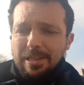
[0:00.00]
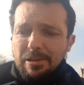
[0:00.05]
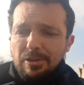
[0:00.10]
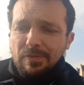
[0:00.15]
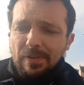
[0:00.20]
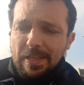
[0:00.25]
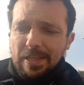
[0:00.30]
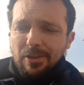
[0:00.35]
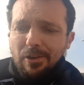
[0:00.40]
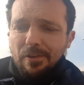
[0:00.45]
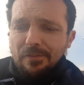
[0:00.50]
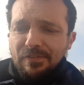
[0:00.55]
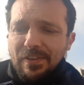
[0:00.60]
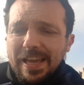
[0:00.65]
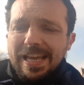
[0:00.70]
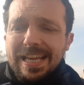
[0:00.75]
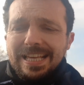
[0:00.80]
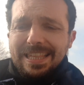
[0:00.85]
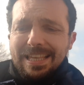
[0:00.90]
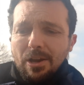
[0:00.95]
Loads of exciting
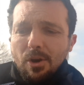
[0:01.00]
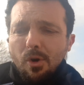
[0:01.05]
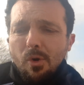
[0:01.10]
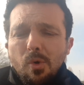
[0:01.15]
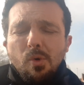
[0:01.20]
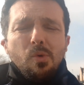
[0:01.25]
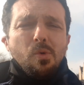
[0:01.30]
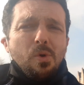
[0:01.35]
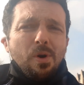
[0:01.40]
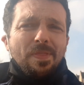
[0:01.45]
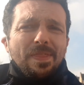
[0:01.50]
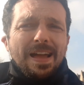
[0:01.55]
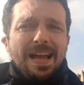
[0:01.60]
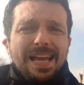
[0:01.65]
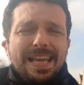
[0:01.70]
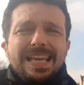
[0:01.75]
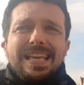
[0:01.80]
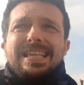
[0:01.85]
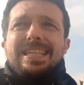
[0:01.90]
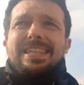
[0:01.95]
things. Oh, and
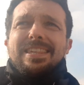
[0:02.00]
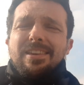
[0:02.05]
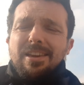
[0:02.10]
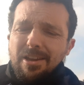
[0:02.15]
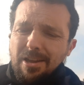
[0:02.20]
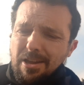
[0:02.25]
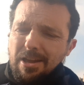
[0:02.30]
that is...